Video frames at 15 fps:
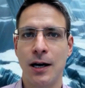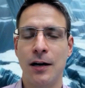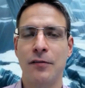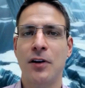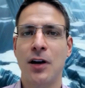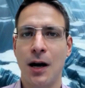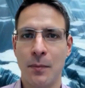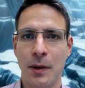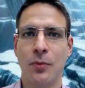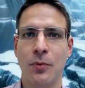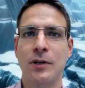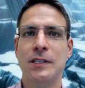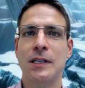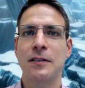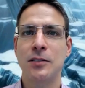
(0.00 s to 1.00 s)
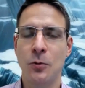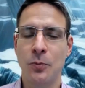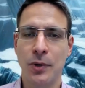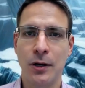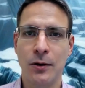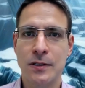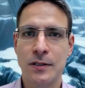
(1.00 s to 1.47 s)
of comic books and
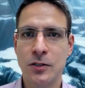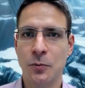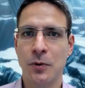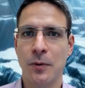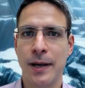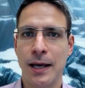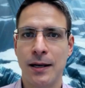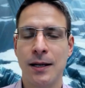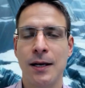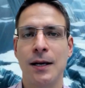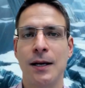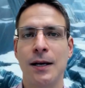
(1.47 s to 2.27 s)
superheroes and Superman